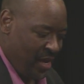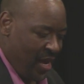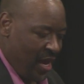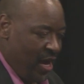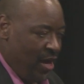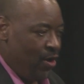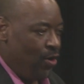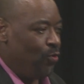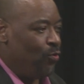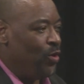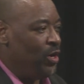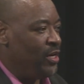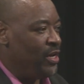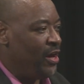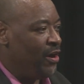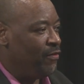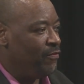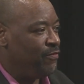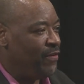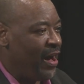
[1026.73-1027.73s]
L1,
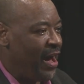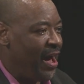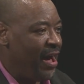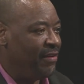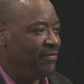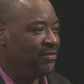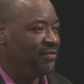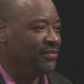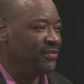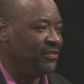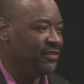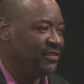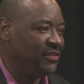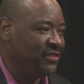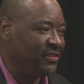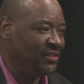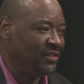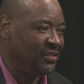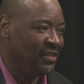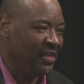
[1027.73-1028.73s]
L5.
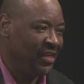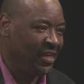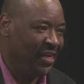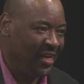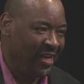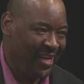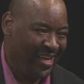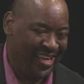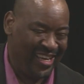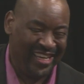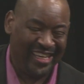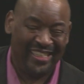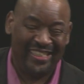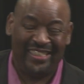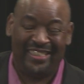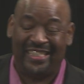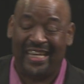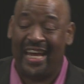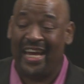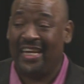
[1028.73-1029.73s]

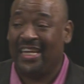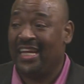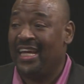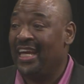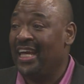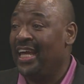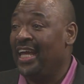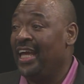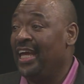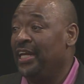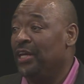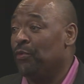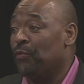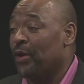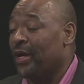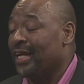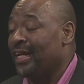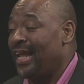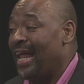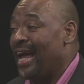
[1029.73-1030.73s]
Sat in a
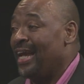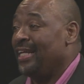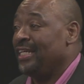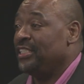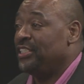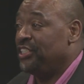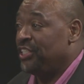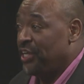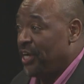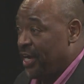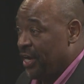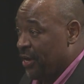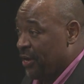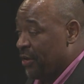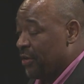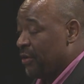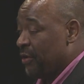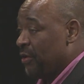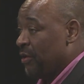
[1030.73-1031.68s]
reclining chair